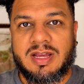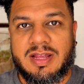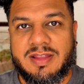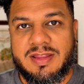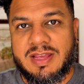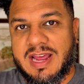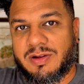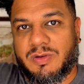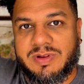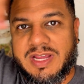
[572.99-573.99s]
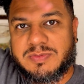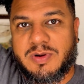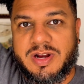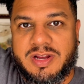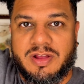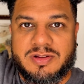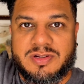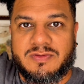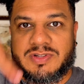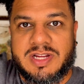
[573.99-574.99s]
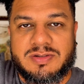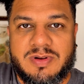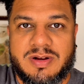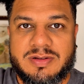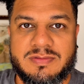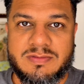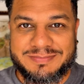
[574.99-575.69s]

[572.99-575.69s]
And then they had a whole dance party and all the servers danced around him.